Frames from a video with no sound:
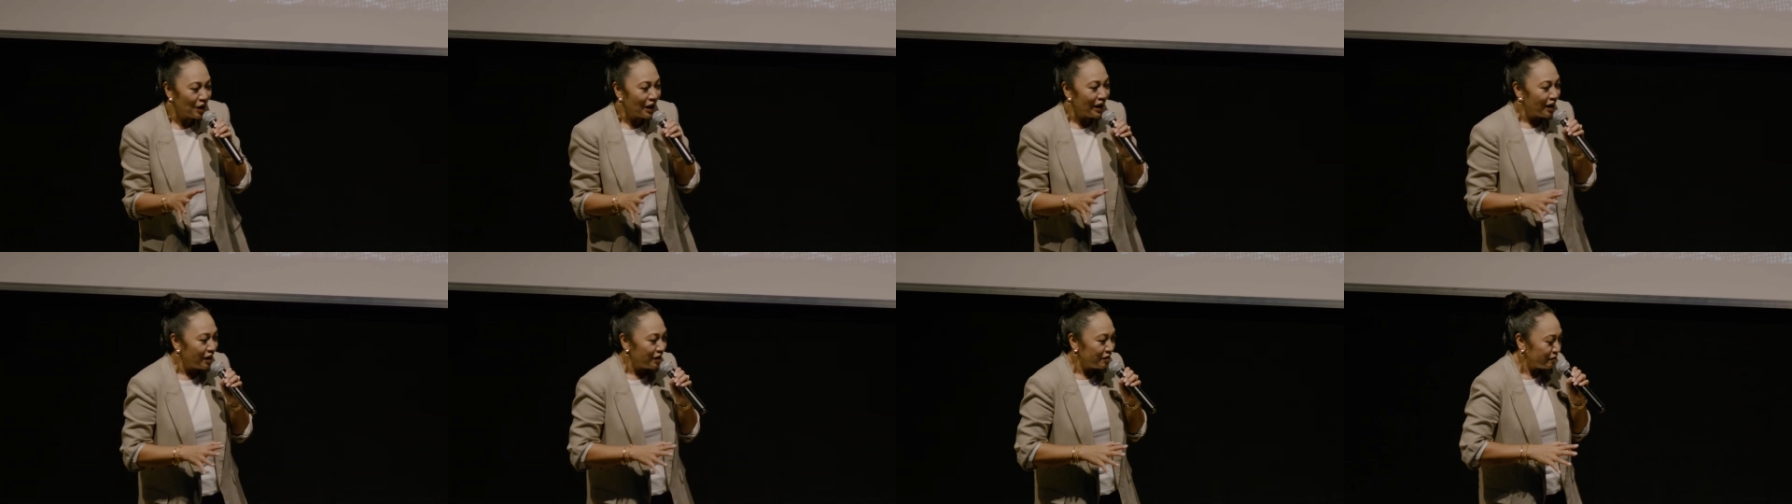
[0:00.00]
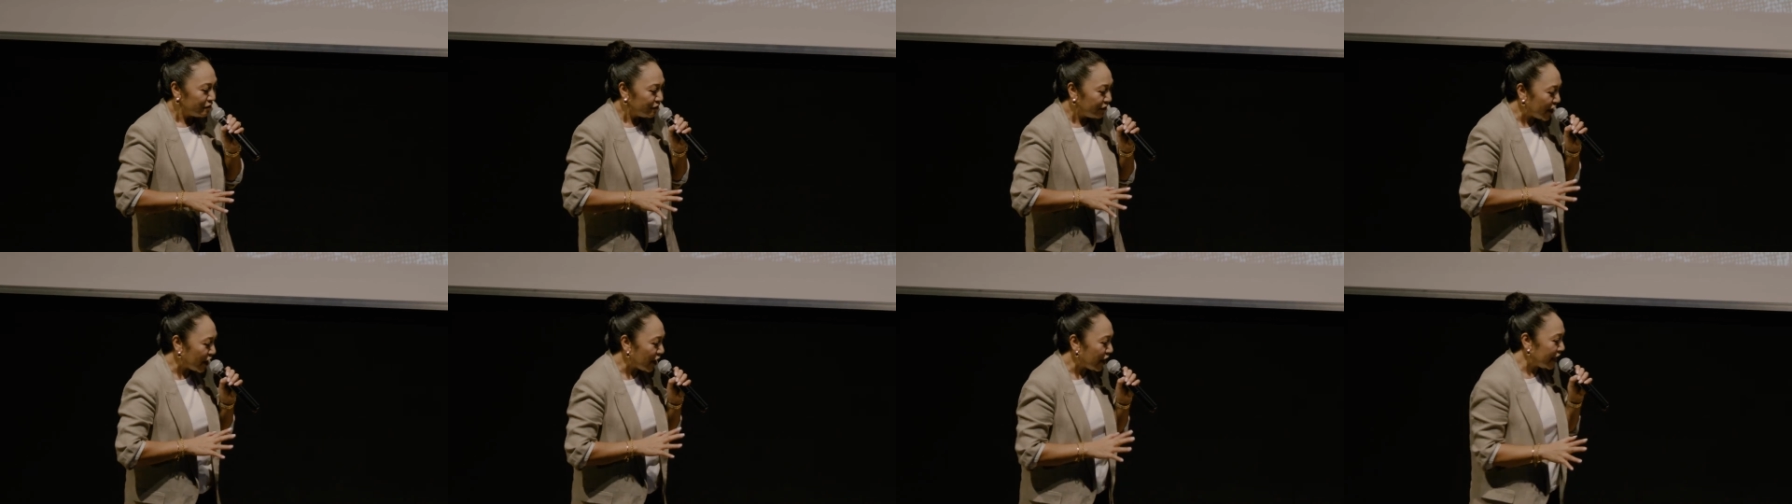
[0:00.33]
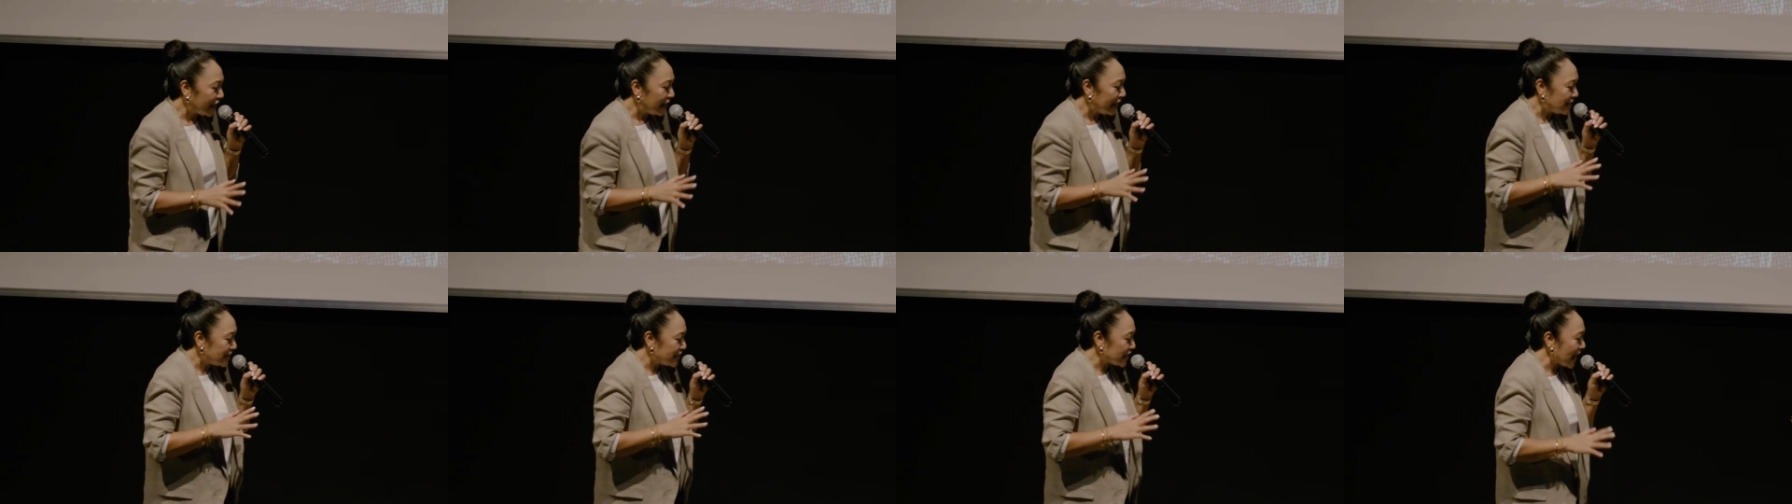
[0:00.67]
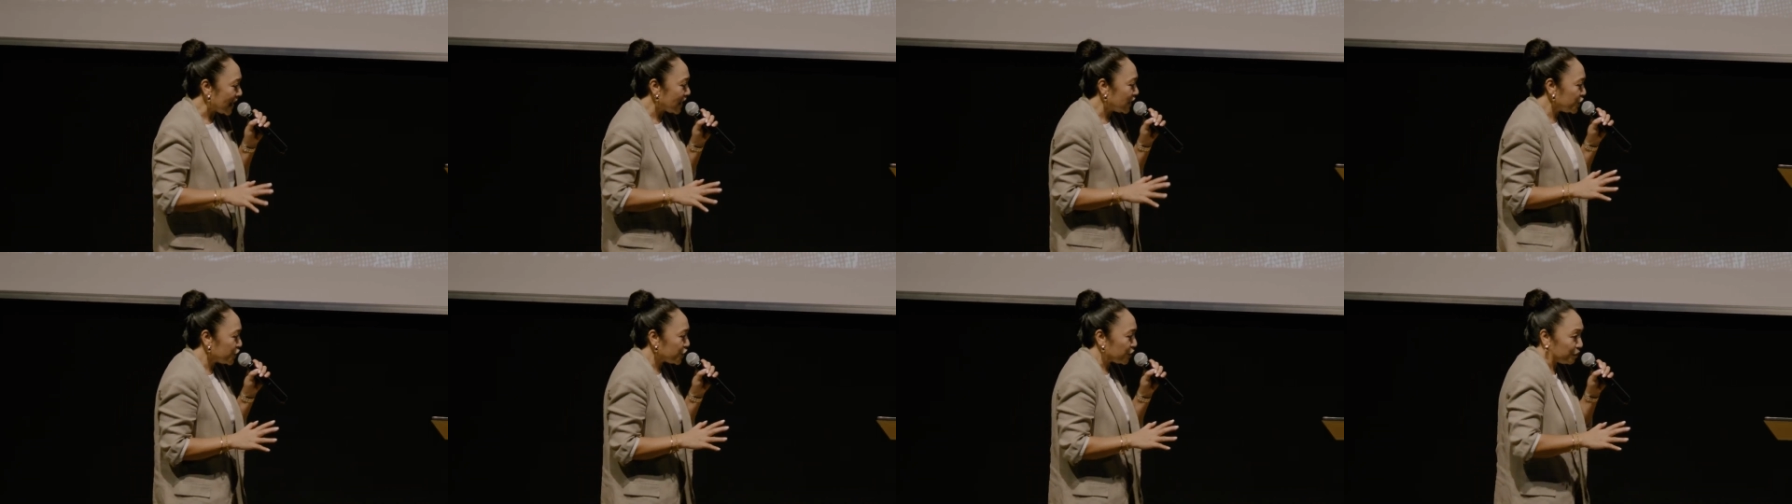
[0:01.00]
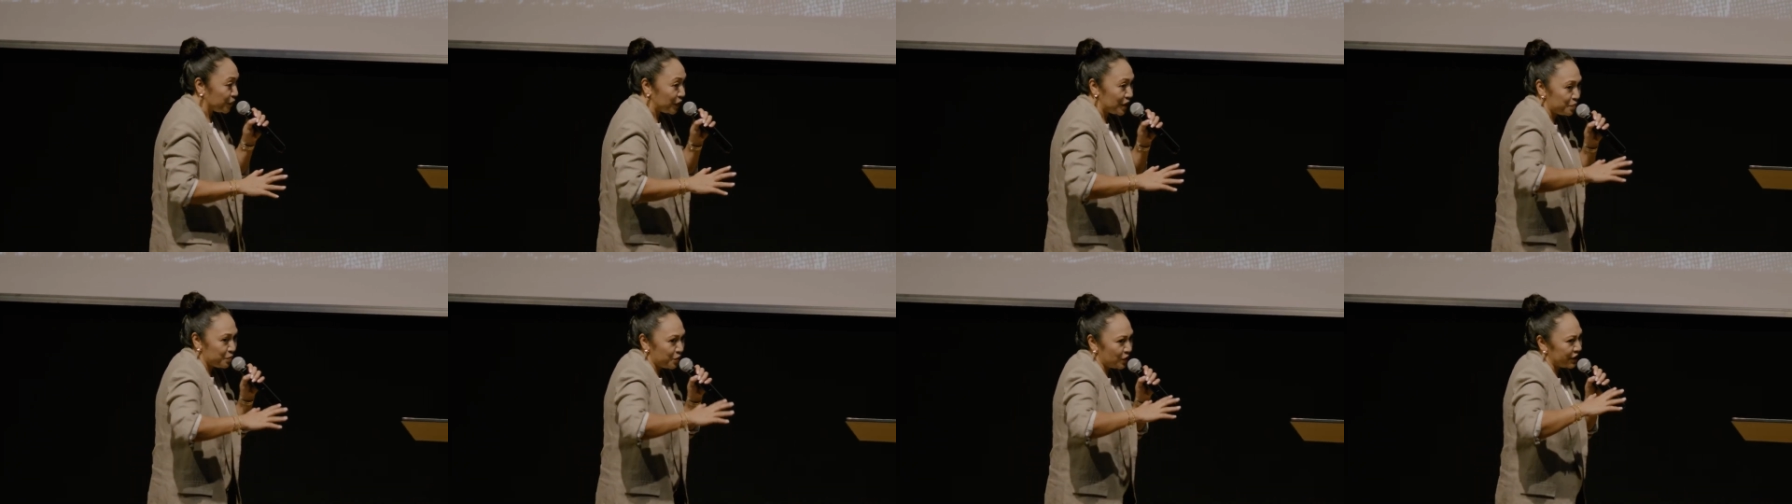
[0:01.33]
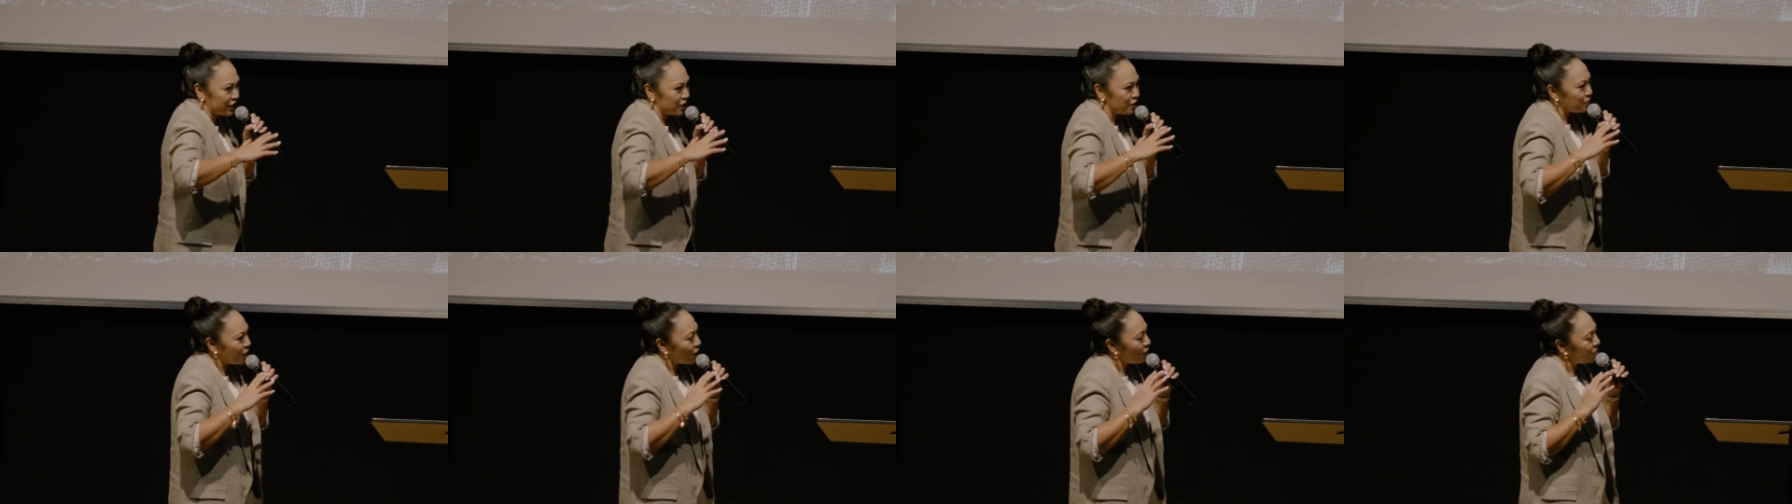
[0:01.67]
very intelligent people, and you
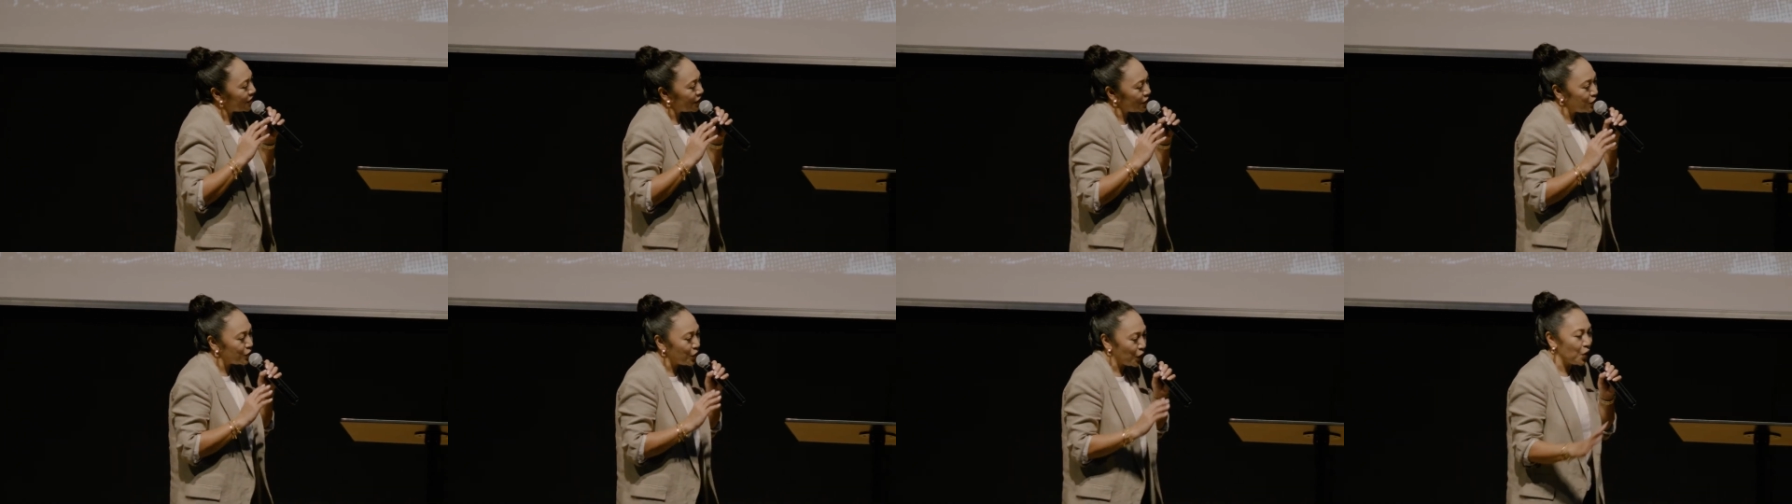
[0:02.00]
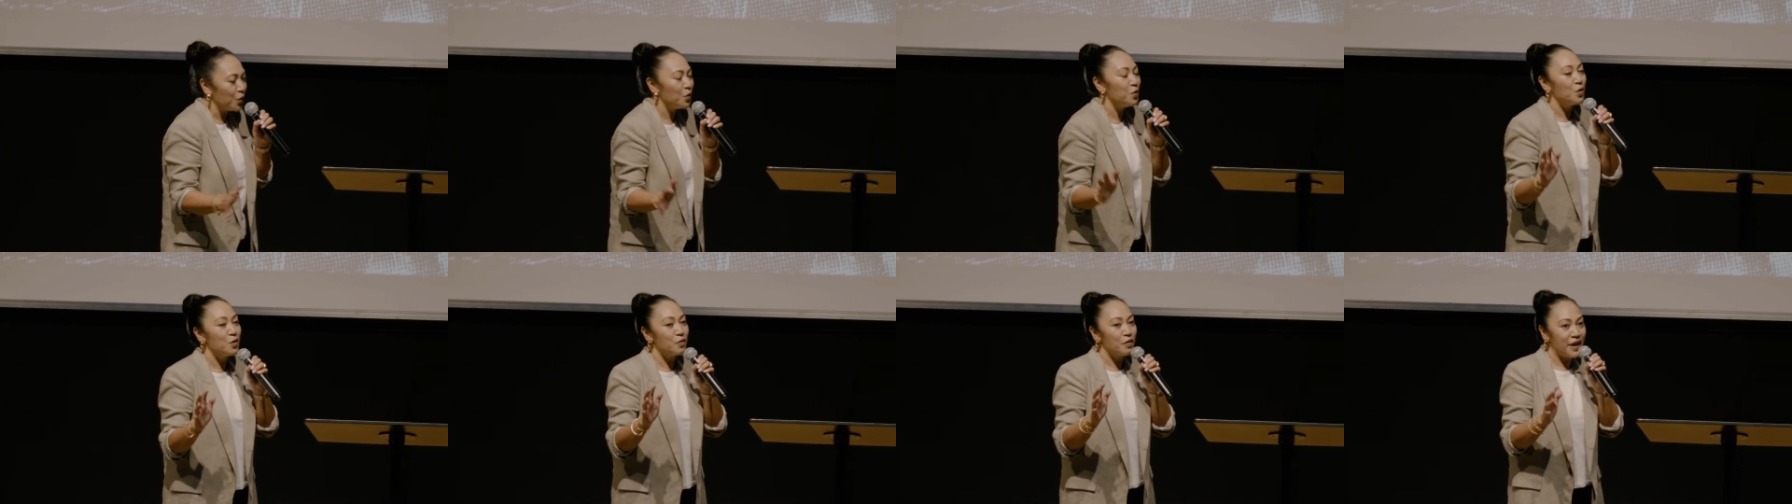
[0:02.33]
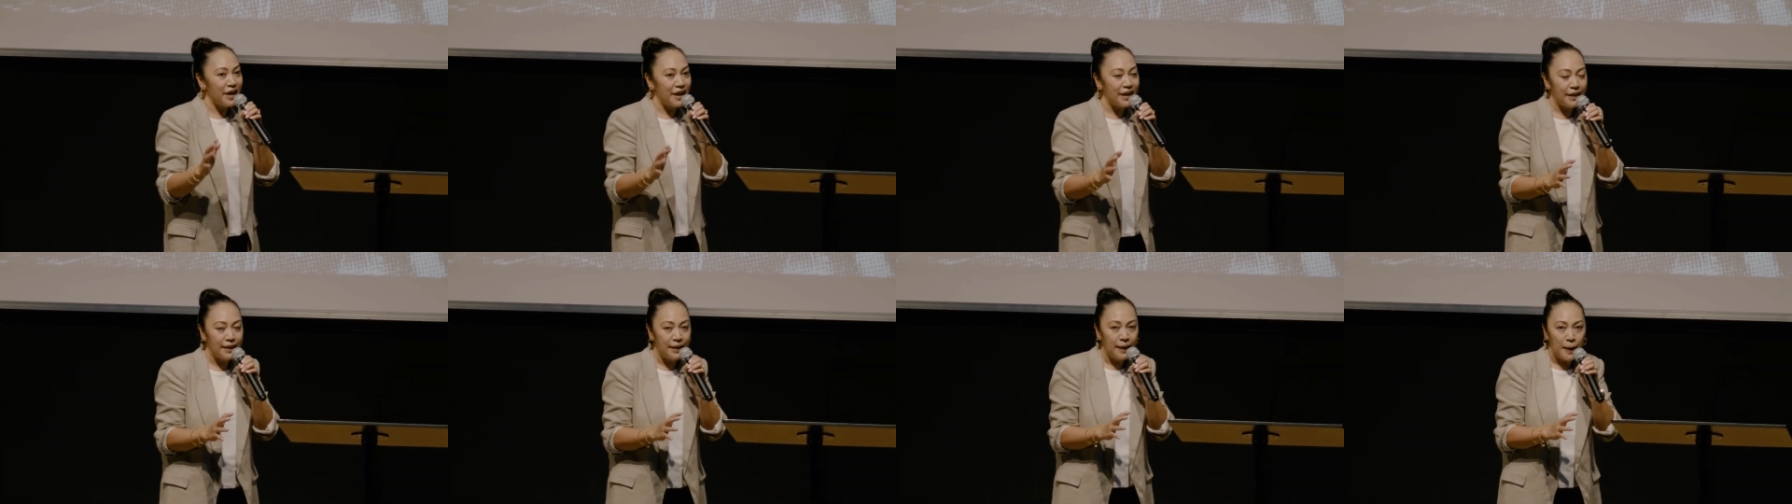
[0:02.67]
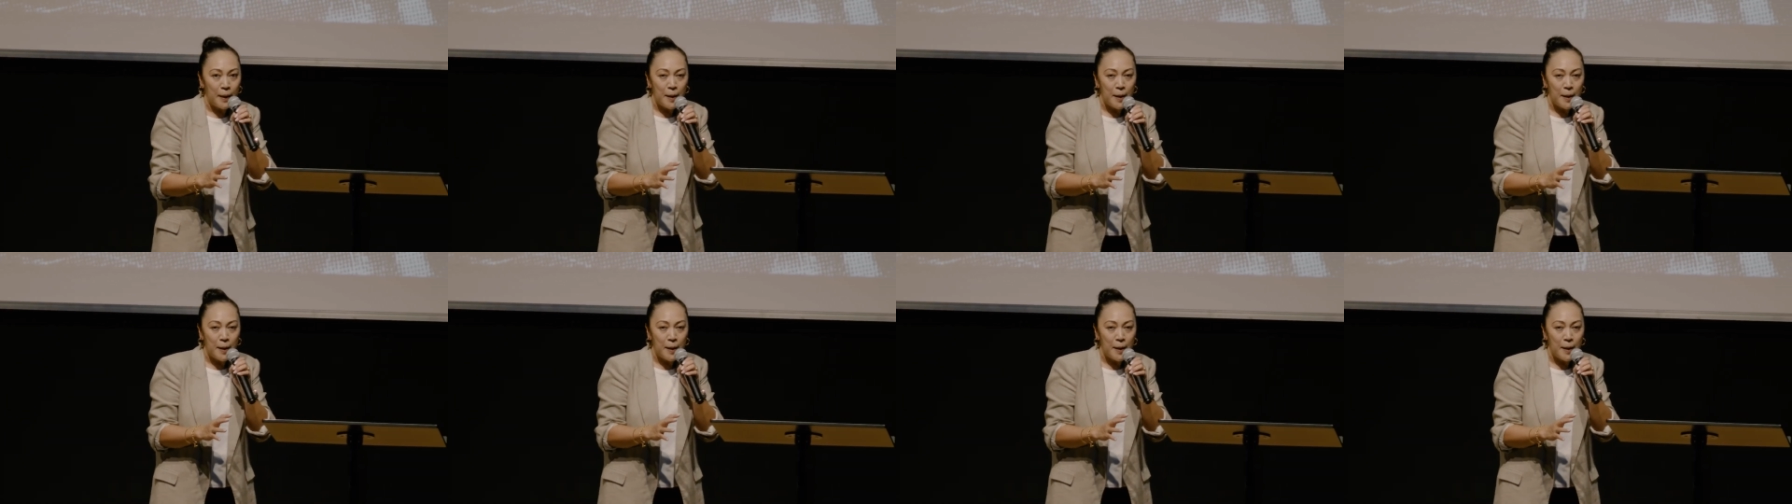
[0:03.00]
probably know already.